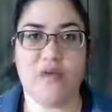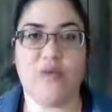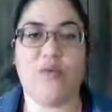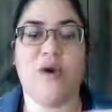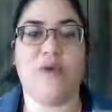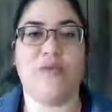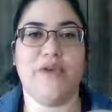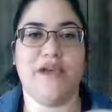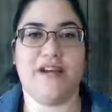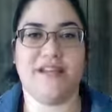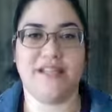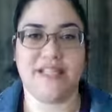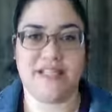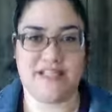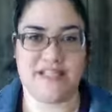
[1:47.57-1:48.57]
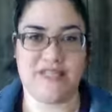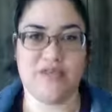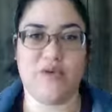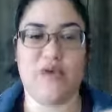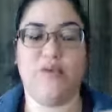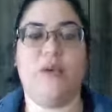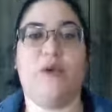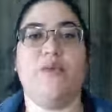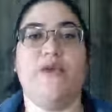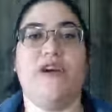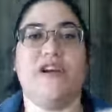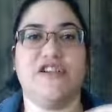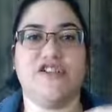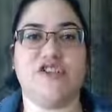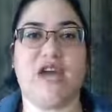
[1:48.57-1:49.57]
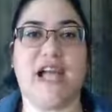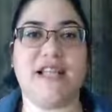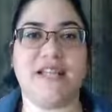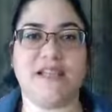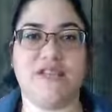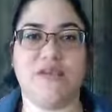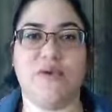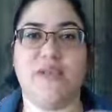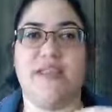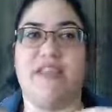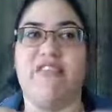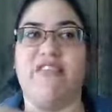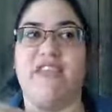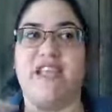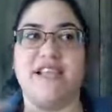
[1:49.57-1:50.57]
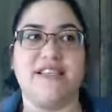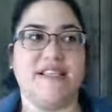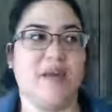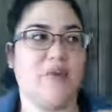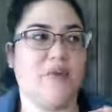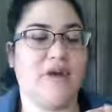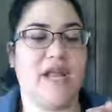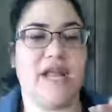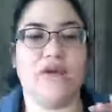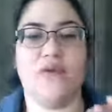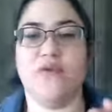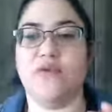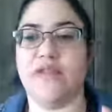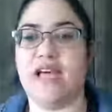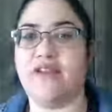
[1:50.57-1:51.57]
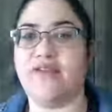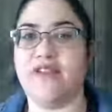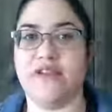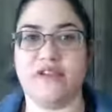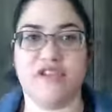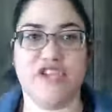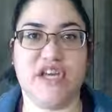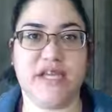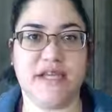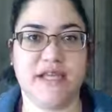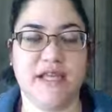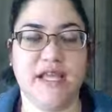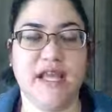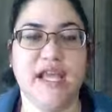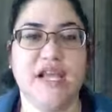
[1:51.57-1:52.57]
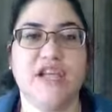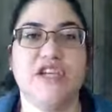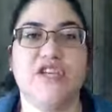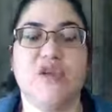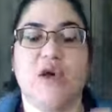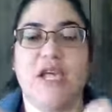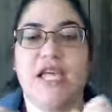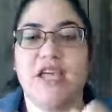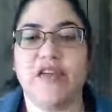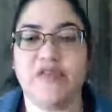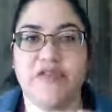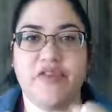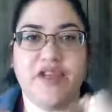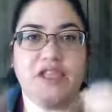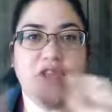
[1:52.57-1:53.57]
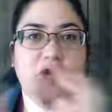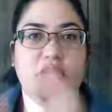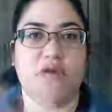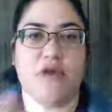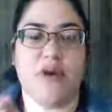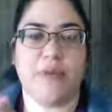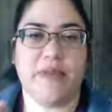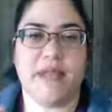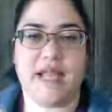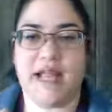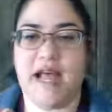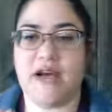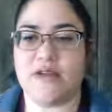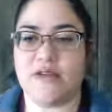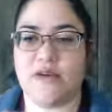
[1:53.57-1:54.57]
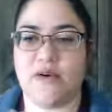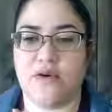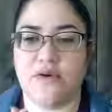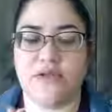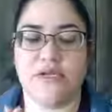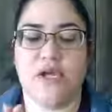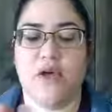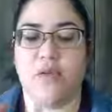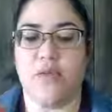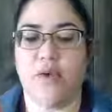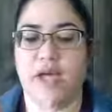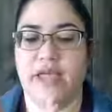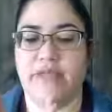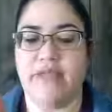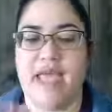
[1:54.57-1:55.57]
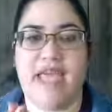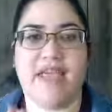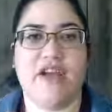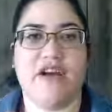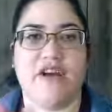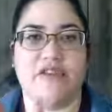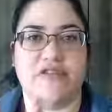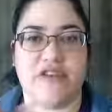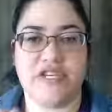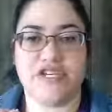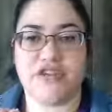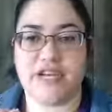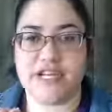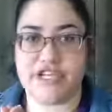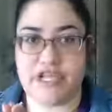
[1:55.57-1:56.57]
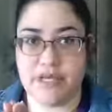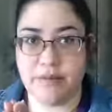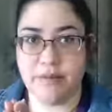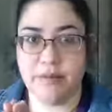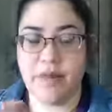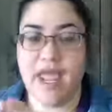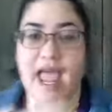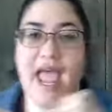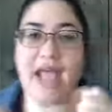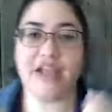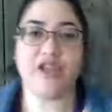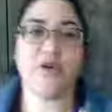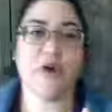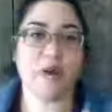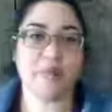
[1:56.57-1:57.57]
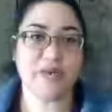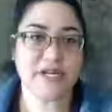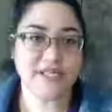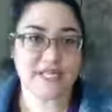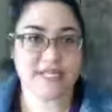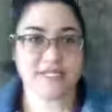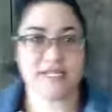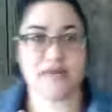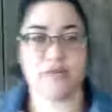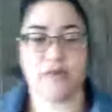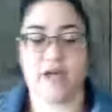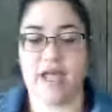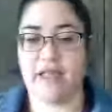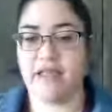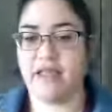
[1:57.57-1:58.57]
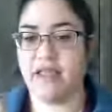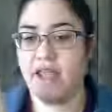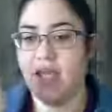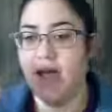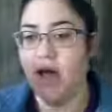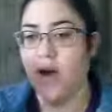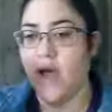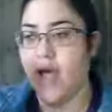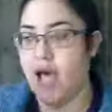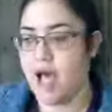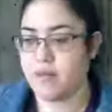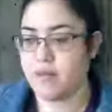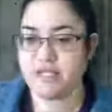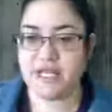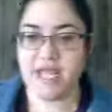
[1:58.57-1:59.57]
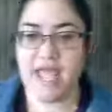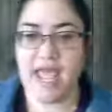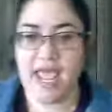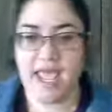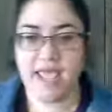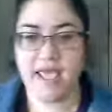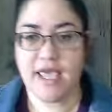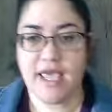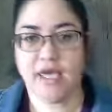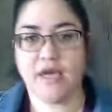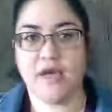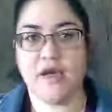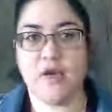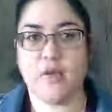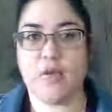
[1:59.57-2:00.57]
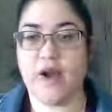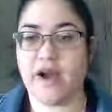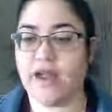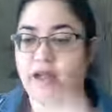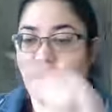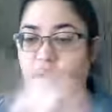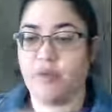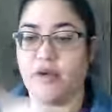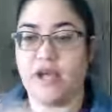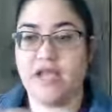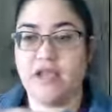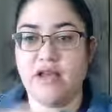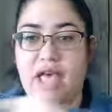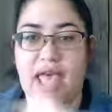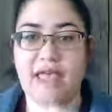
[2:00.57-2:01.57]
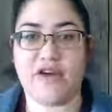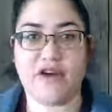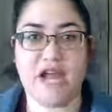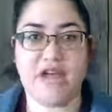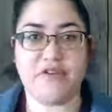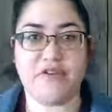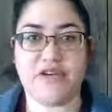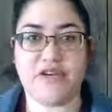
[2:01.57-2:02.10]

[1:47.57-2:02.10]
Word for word: what we are addicted to and what we are attracted to and the things that we're like ooh that feels good so if you grew up in that household with anger and frustration, and you are presented with option A, where it will bring you anger and